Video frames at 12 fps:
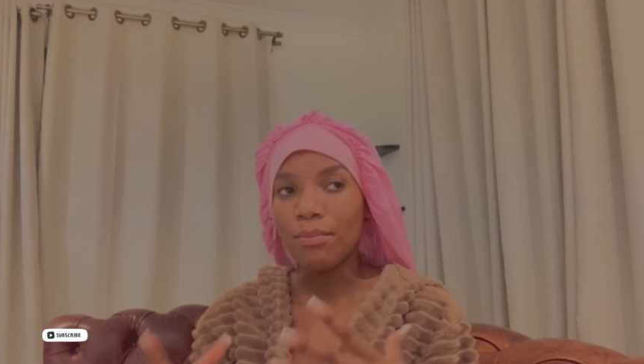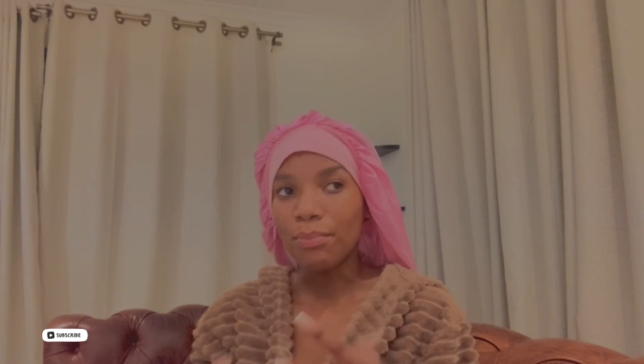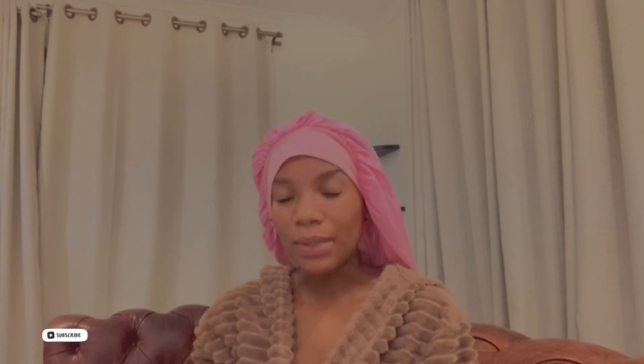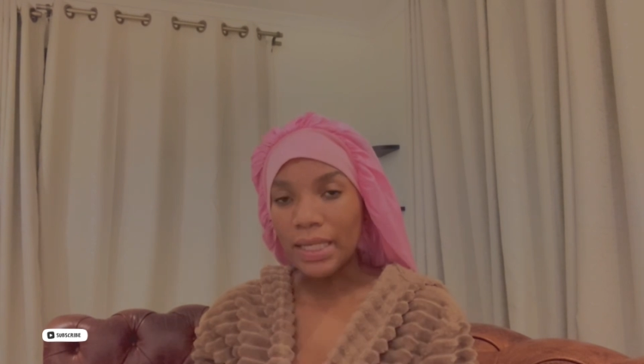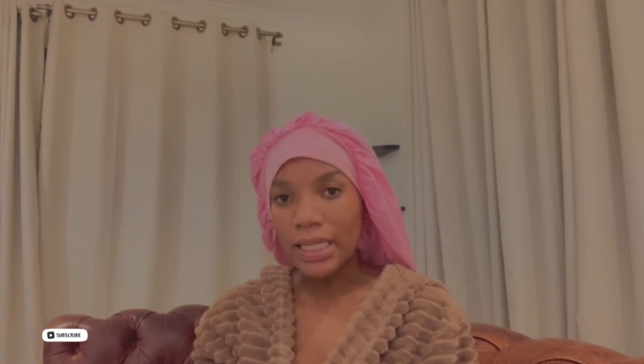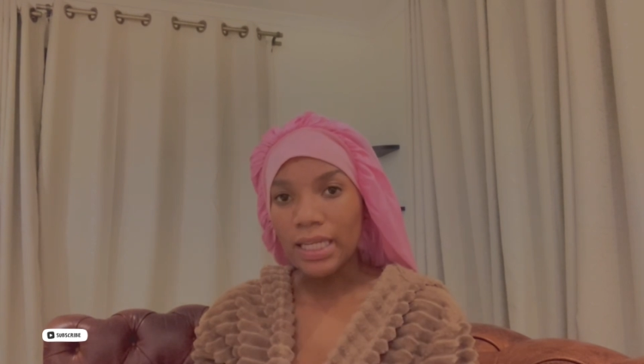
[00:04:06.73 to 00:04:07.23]

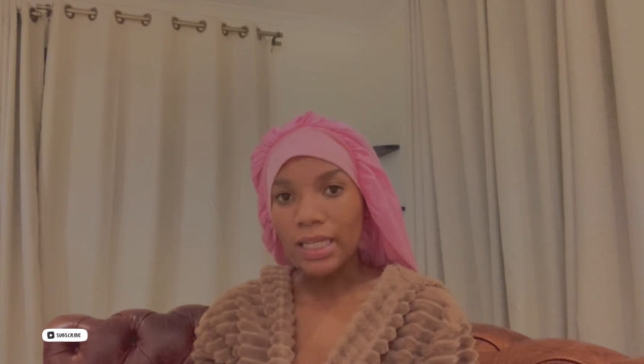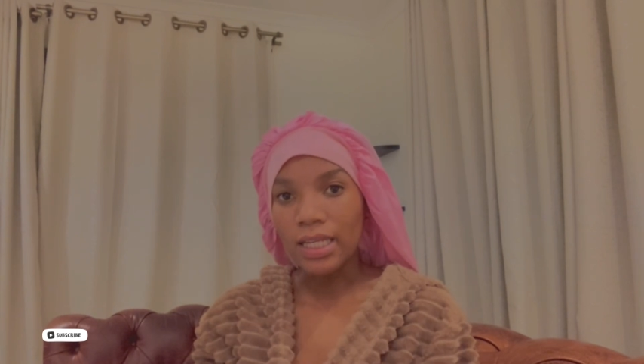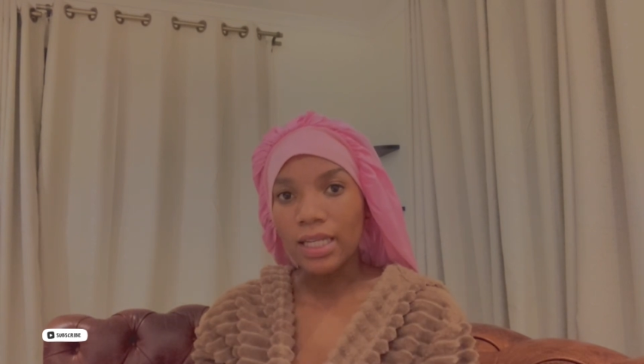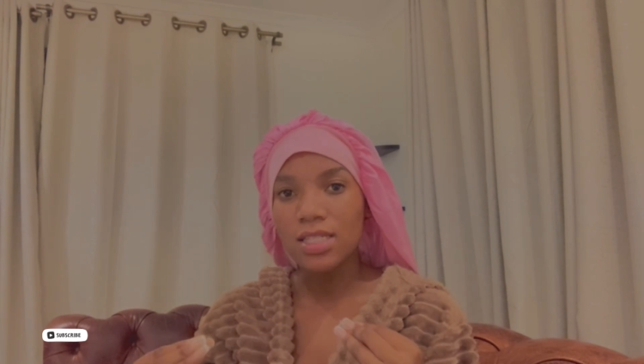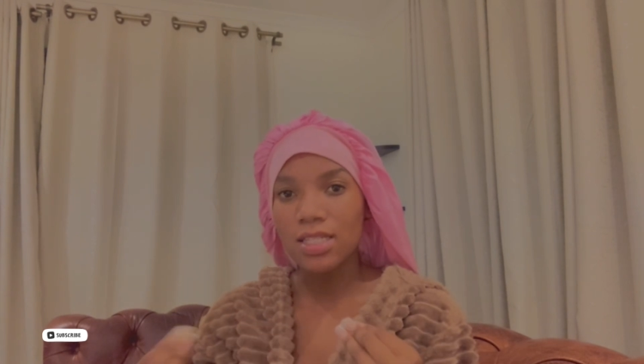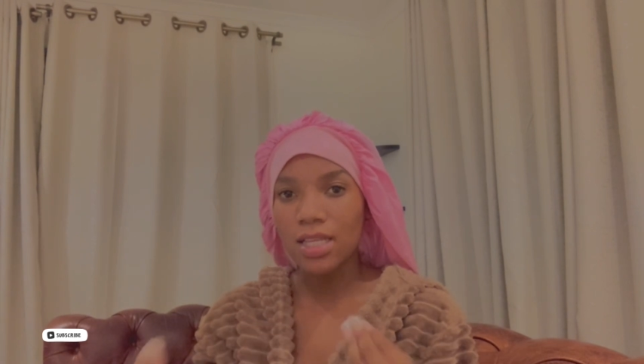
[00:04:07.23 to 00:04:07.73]

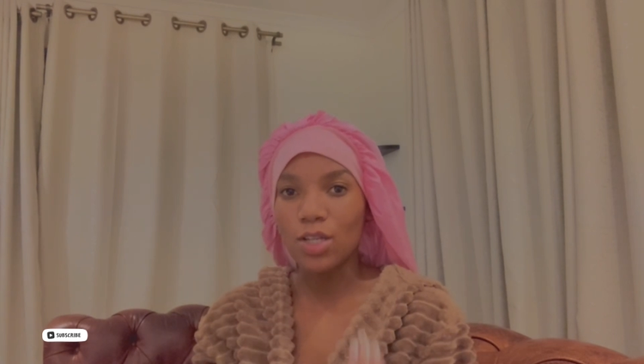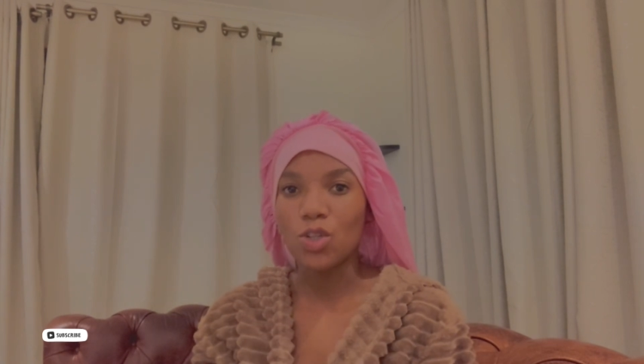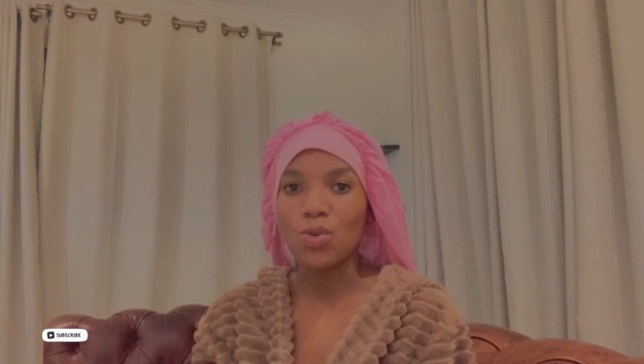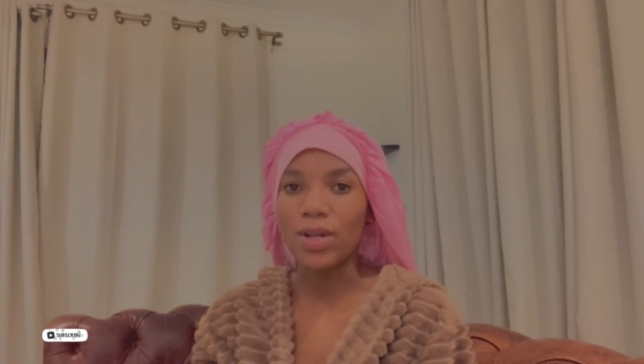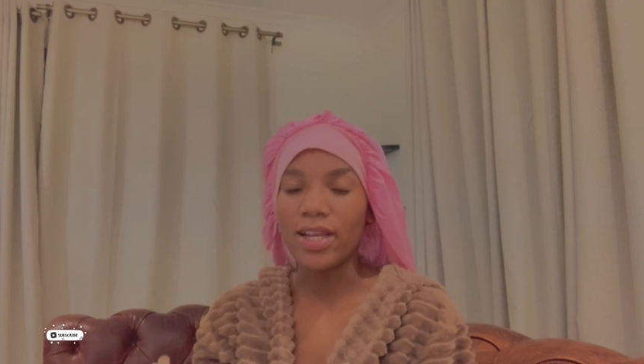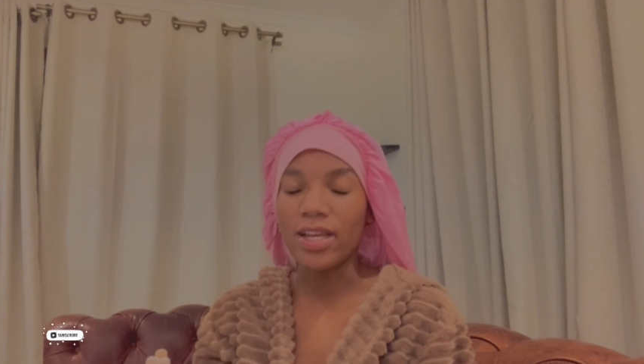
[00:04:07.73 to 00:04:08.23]
be
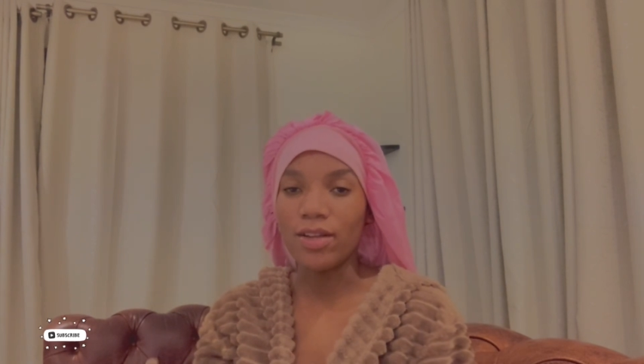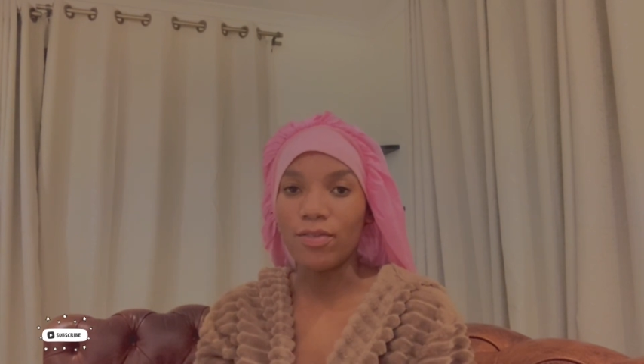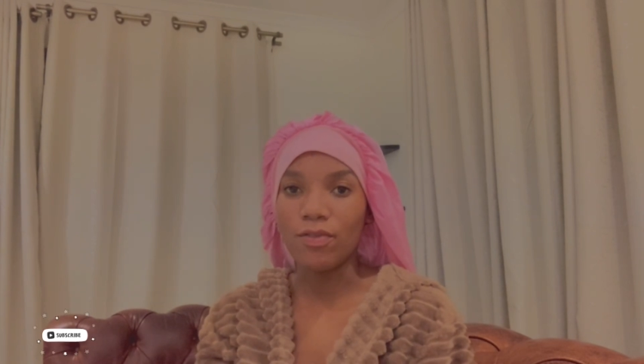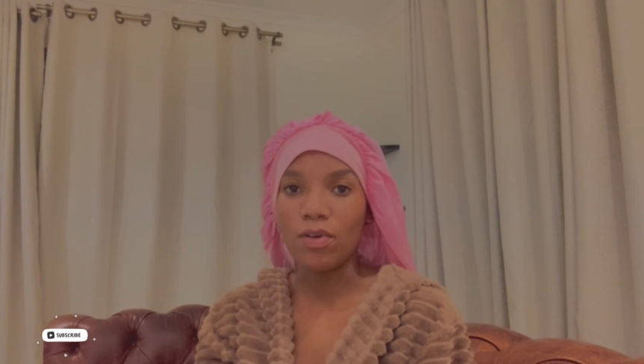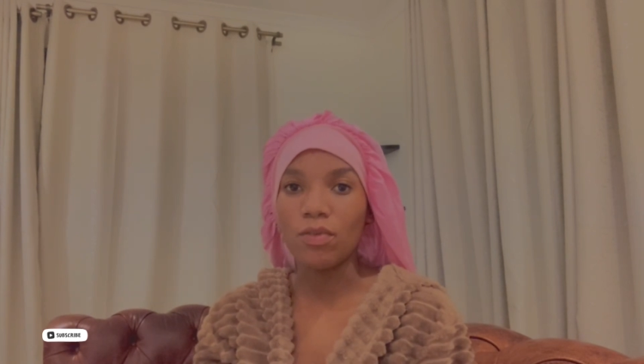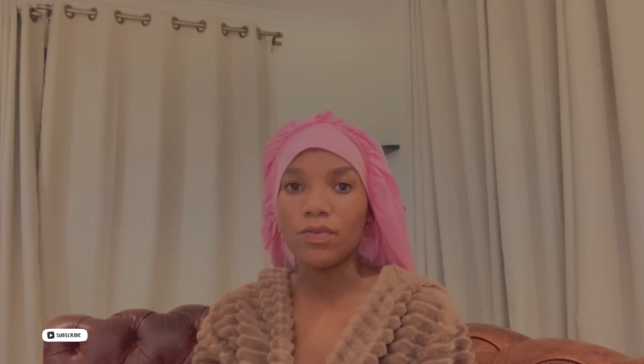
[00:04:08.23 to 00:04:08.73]
sexually
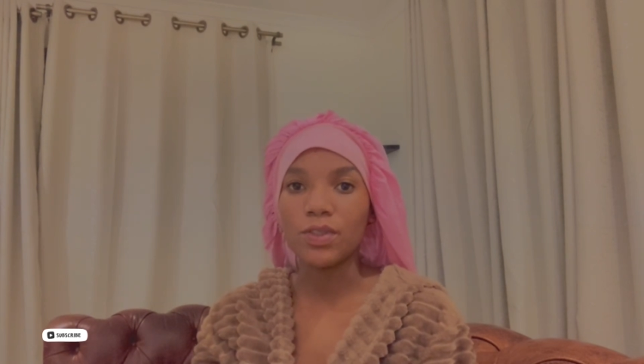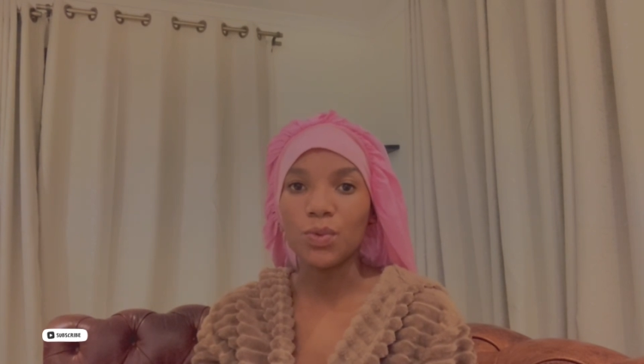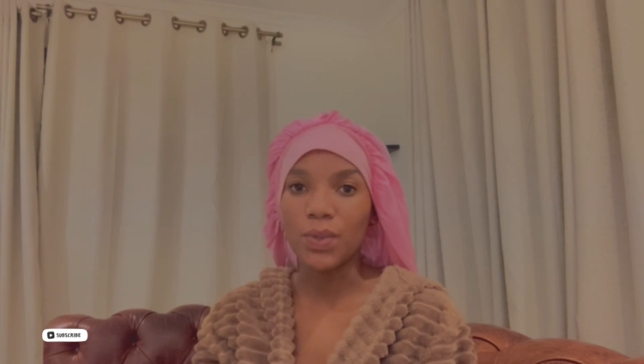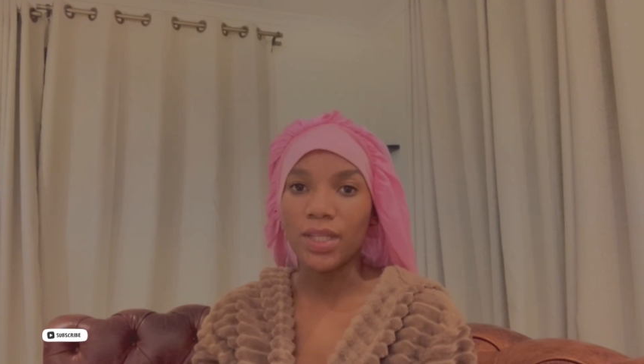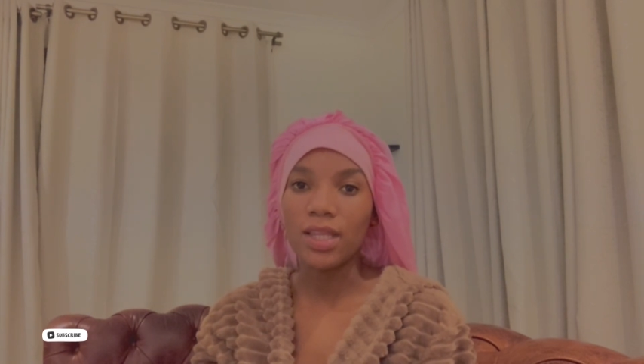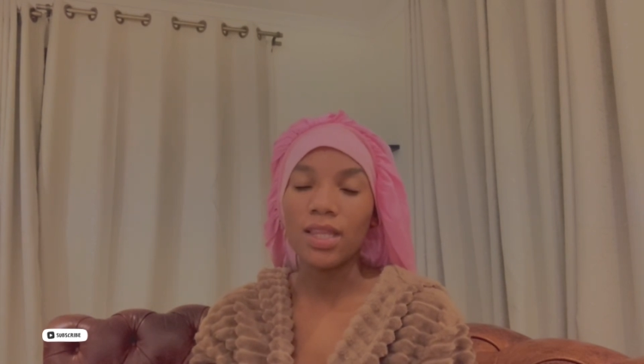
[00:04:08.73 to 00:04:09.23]

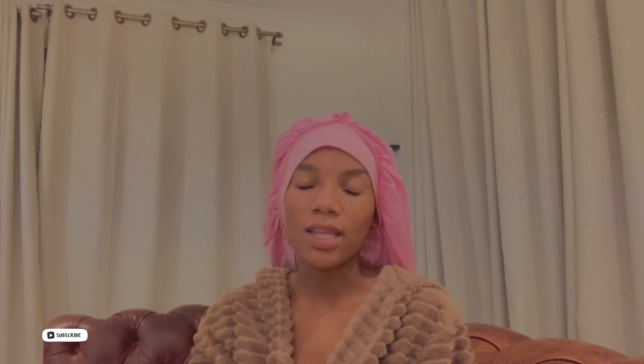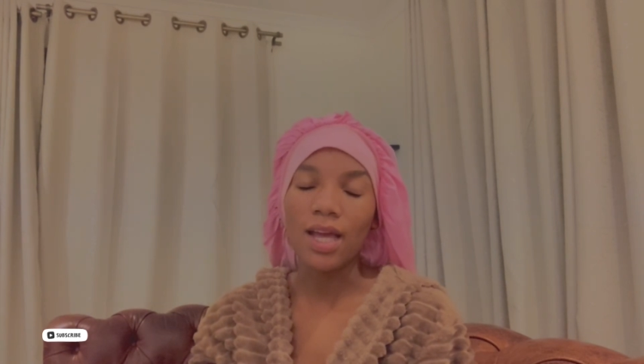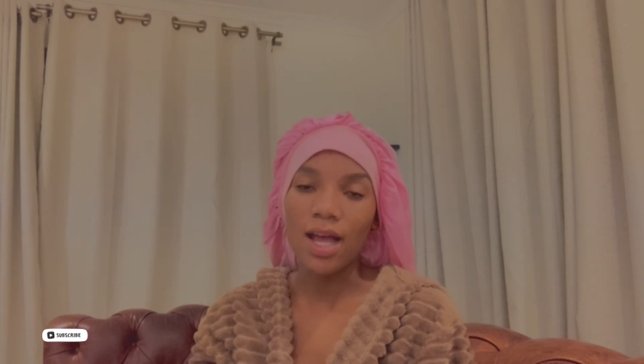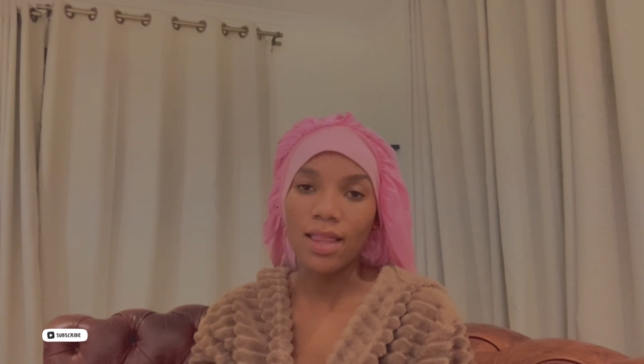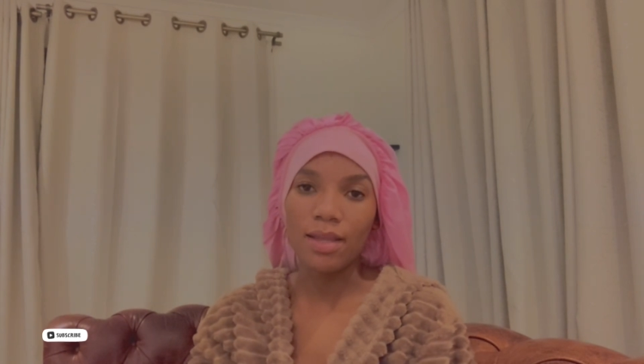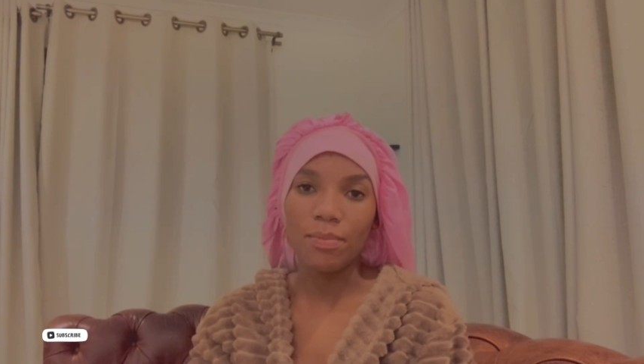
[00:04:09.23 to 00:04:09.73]
involved with
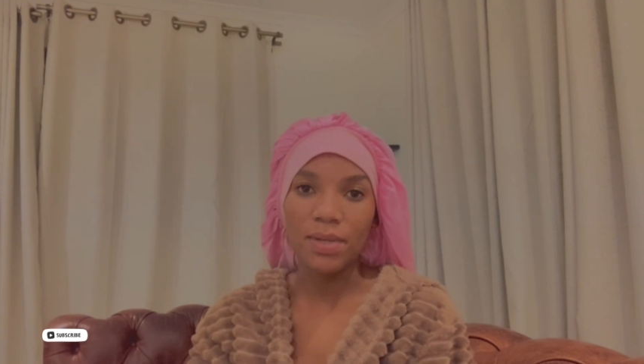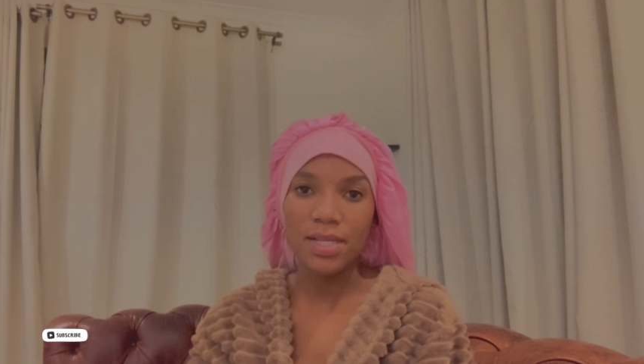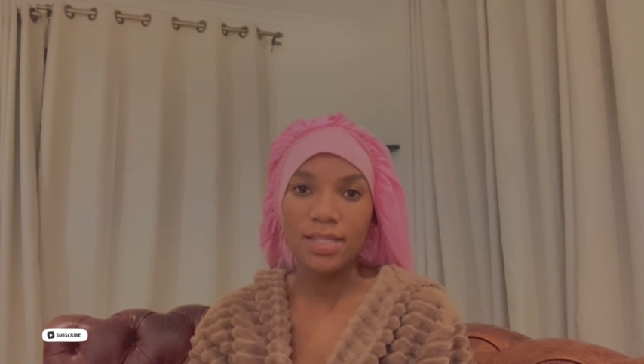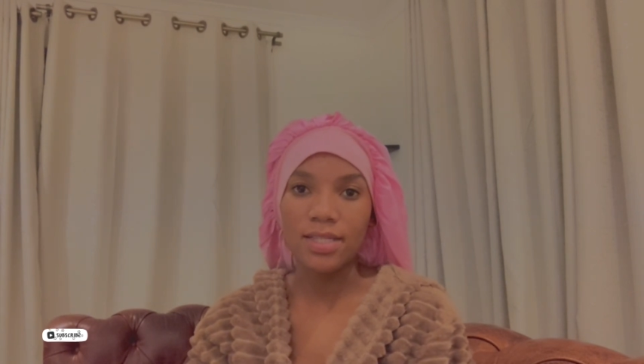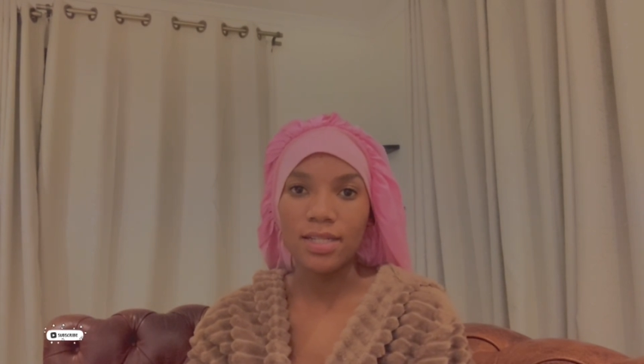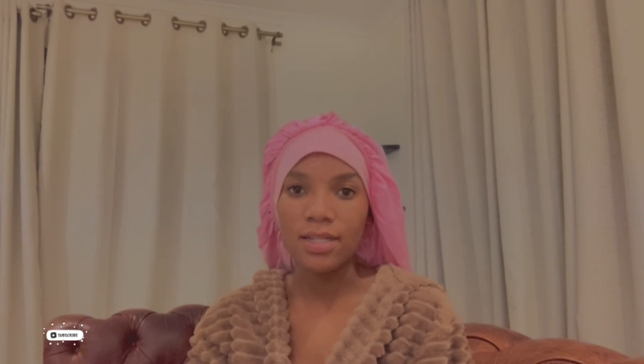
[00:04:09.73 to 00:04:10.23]
the other
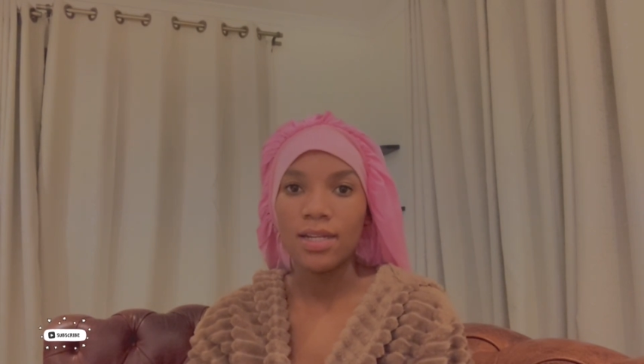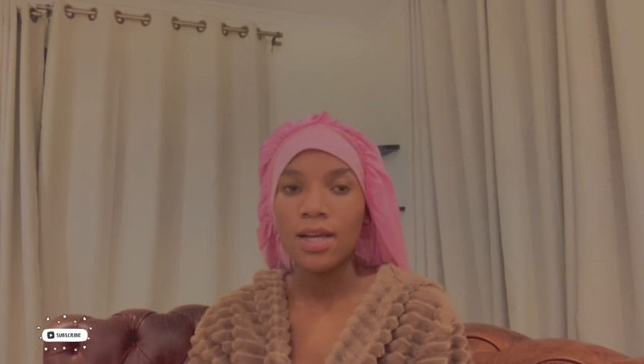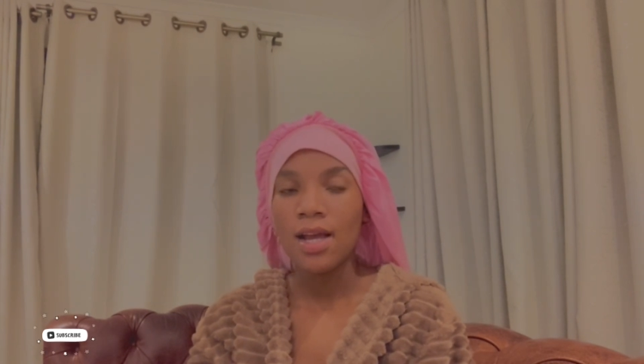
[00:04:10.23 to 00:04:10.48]
person,